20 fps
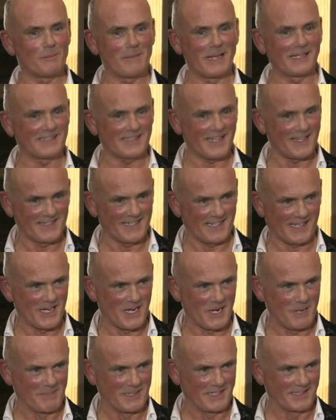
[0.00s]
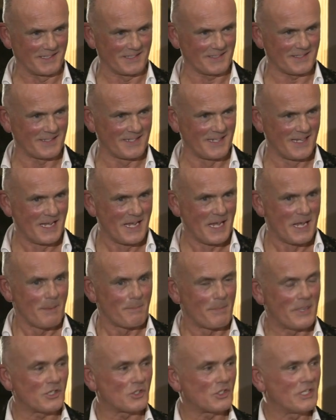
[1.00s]
men's undergarments,
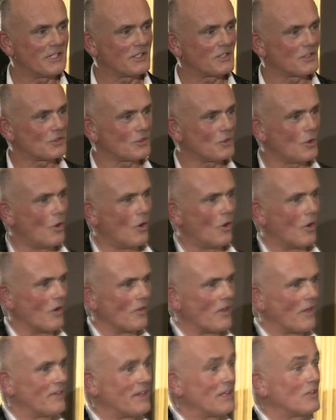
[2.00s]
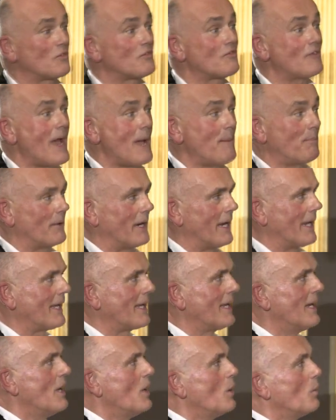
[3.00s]
but she saw that this fabric
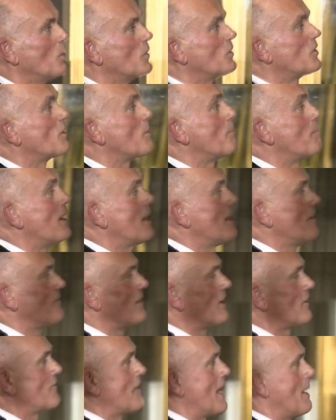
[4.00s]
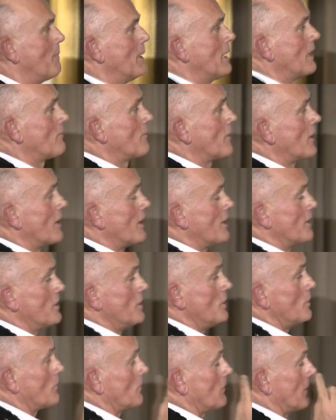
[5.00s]
was the perfect fabric for her
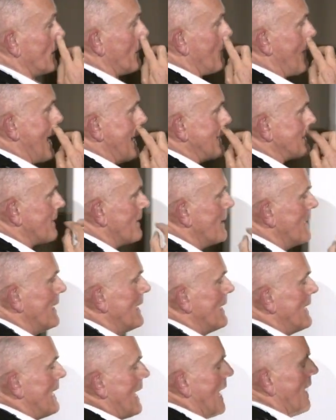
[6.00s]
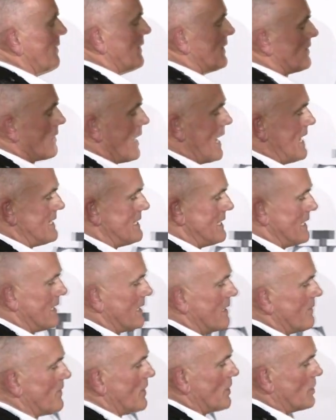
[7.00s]
new silhouette. And this idea
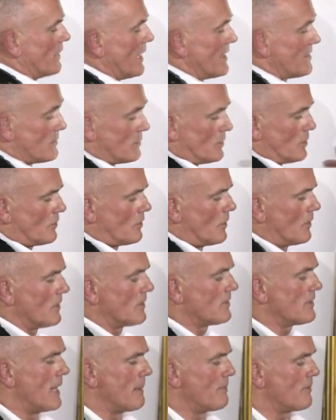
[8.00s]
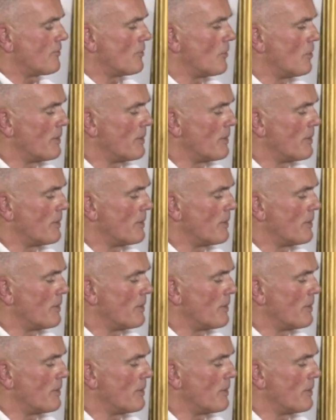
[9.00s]
of the dress you saw on the slide before